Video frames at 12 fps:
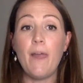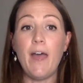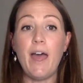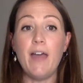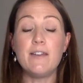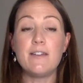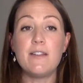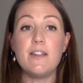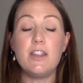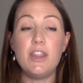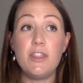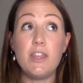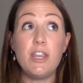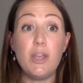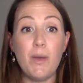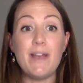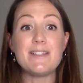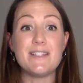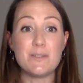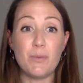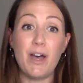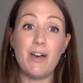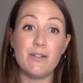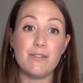And the US as
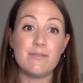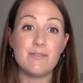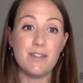well,